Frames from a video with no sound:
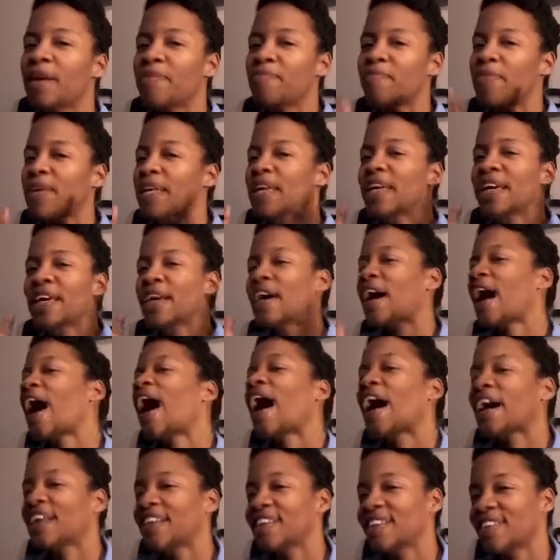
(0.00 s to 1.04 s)
being
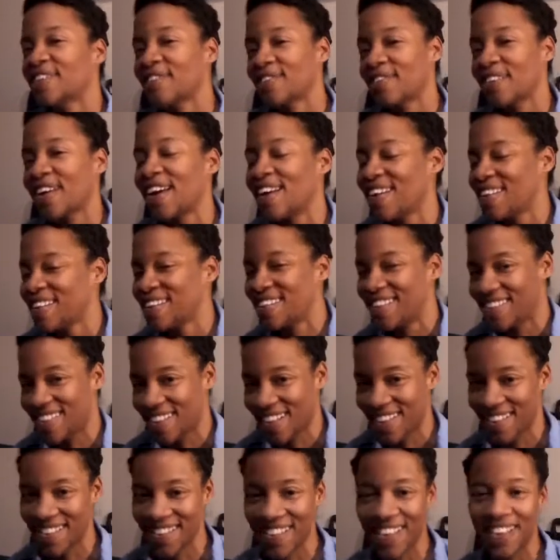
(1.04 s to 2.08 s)
kind of
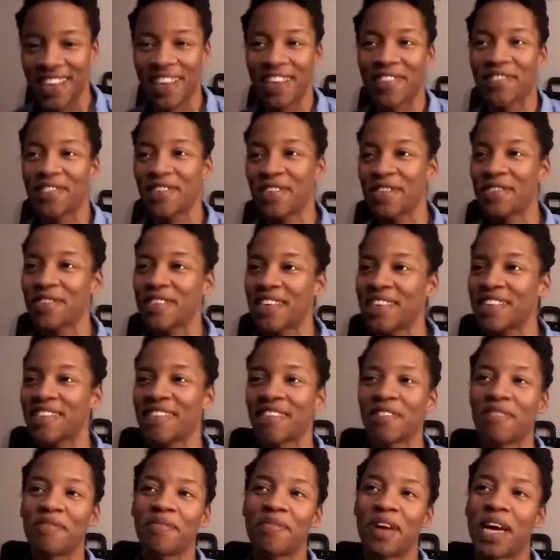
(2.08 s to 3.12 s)
consistent. If you've seen
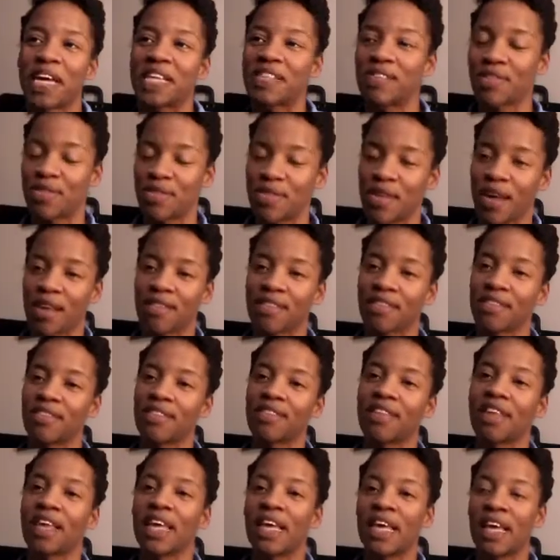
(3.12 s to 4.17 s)
some of my
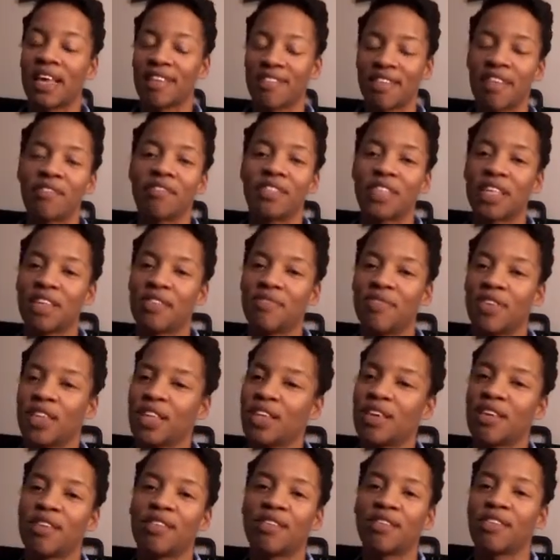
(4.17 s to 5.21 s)
2017
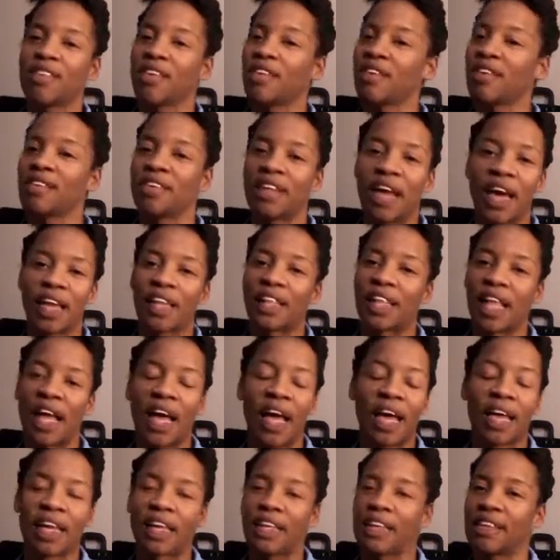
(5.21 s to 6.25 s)
videos, there are not a
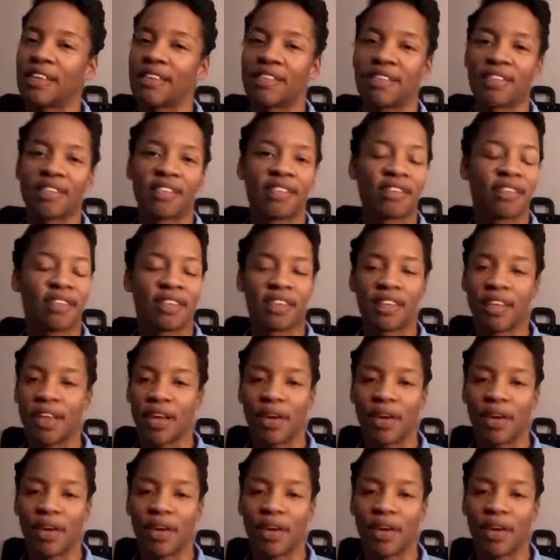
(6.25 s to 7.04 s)
lot because,